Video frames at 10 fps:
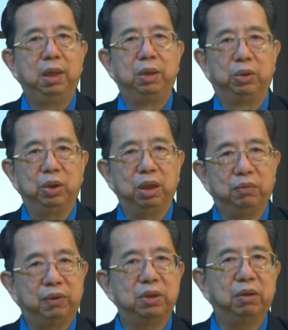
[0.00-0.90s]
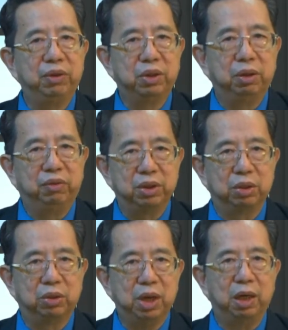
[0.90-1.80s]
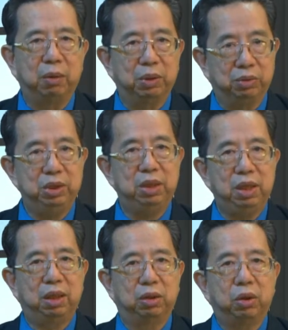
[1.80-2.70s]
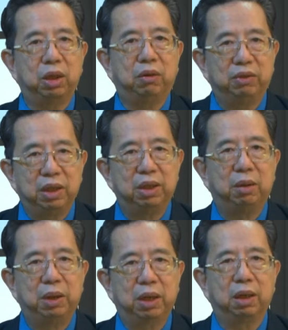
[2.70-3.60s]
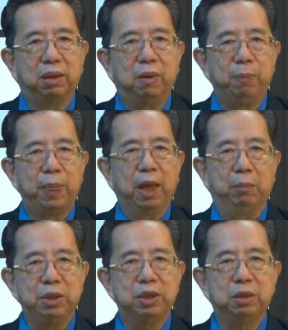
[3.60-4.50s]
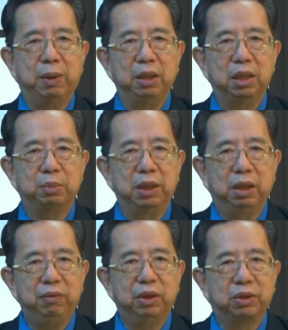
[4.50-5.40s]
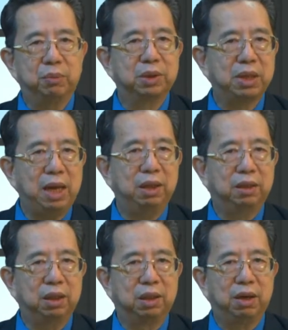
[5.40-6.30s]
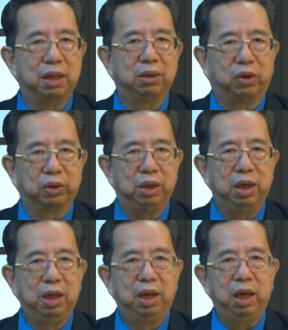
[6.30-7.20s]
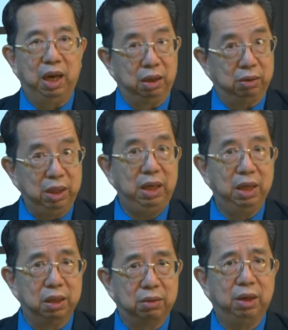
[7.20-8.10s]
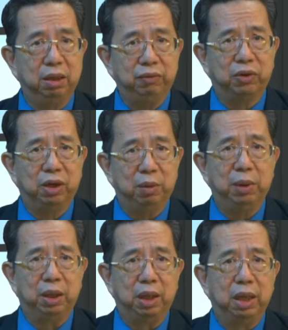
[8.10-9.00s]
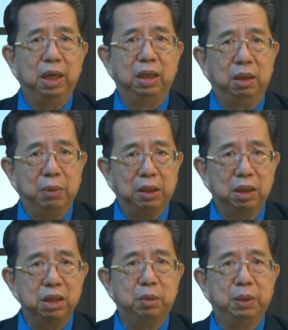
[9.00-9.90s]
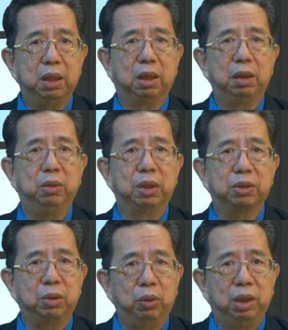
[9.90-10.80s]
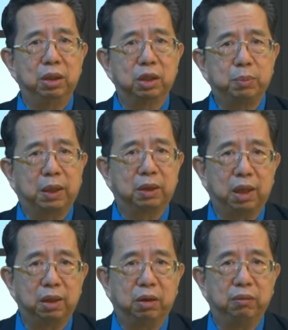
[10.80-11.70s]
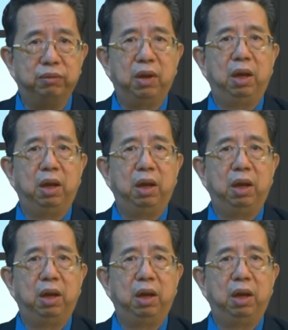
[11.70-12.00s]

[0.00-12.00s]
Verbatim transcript: during his first official visit to China. But recently, the daughter of another American businessman has been giving Trump's talented granddaughter a real run for her money. The Mandarin-speaking girl who has stolen the spotlight of,